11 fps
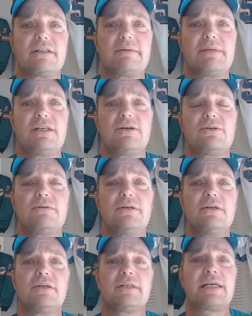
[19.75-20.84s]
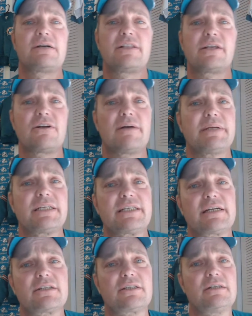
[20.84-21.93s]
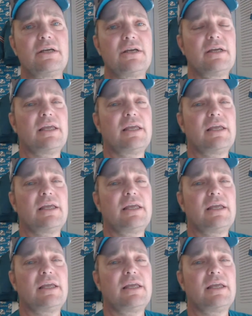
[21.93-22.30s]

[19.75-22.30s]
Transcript: Let me know down in the comment section.